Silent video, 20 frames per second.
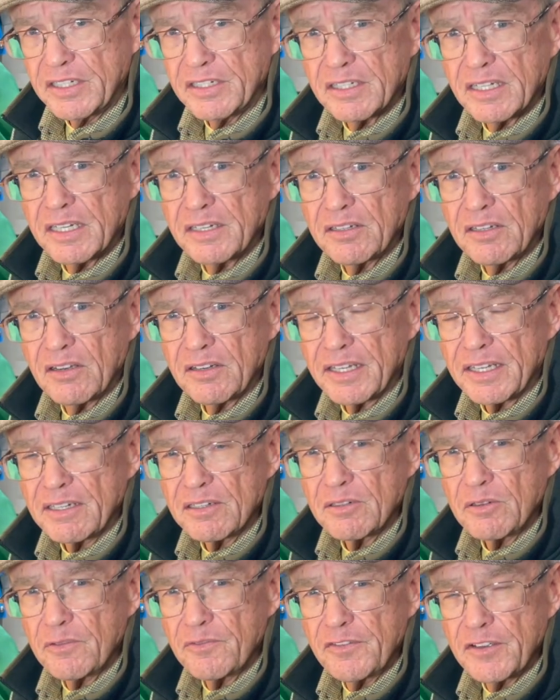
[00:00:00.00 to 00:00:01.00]
done. I'll get a
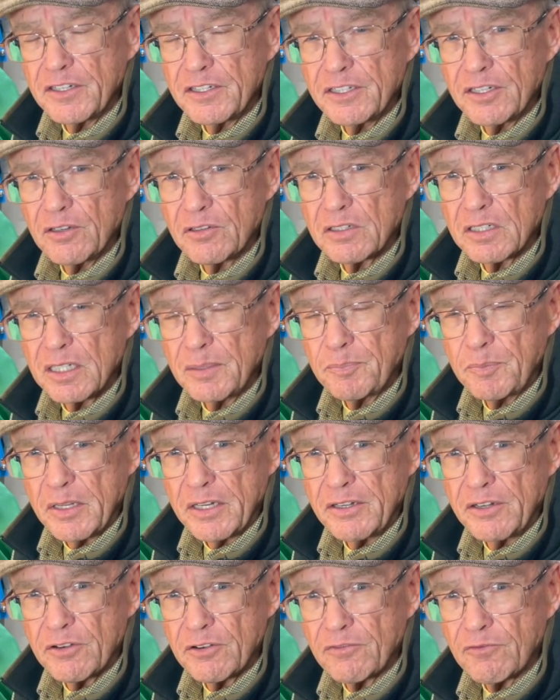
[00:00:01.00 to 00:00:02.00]
little video clipped in
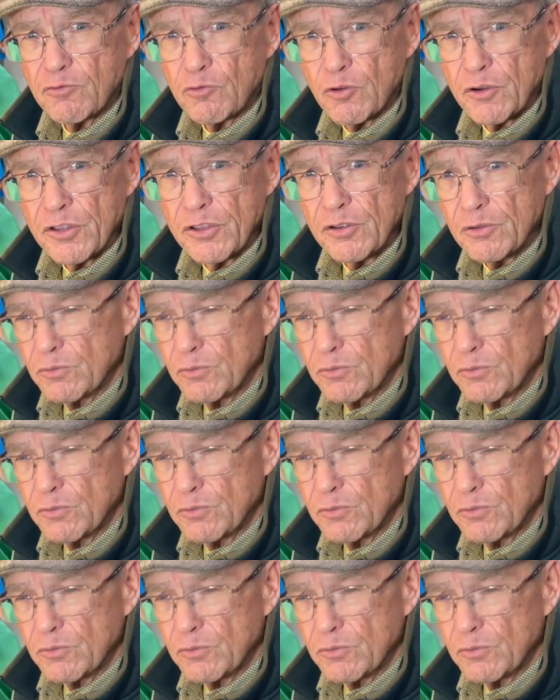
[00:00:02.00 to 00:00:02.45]
here for you.